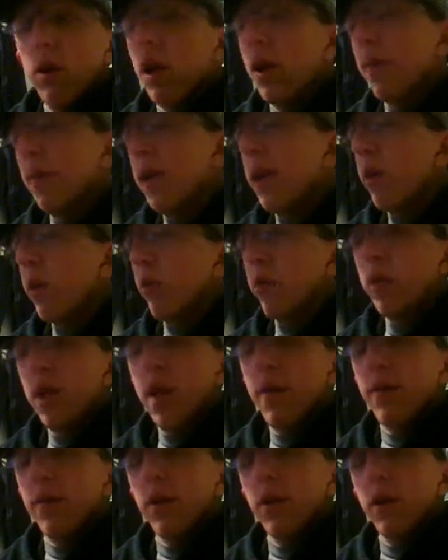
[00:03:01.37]
going to beat you,
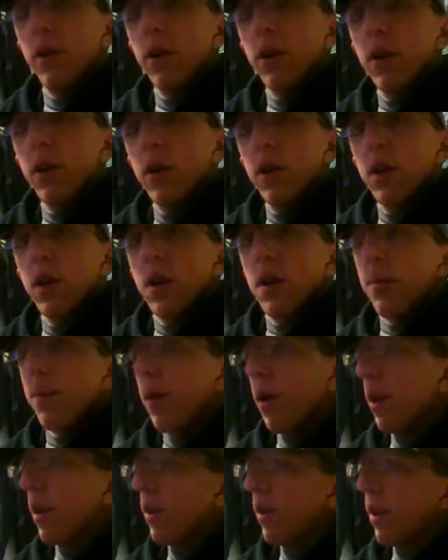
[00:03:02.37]
Stanford.
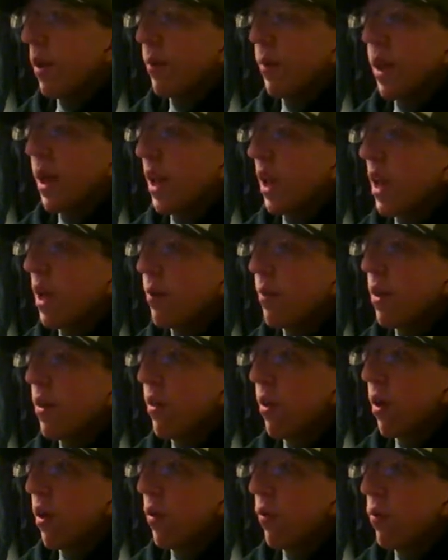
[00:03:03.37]
But I'm getting ahead of
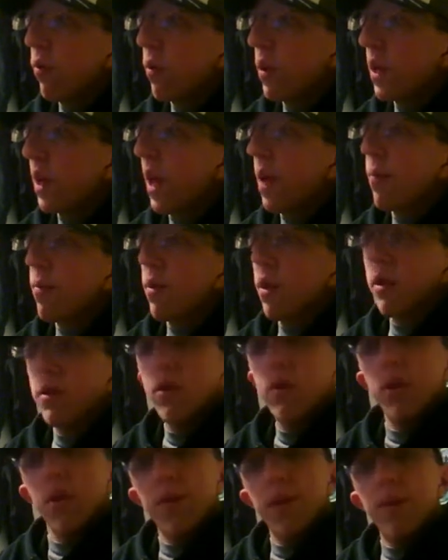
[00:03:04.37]
myself. The game's not
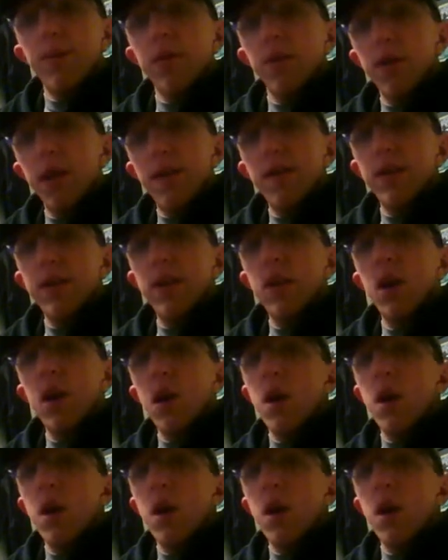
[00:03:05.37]
until November 7th.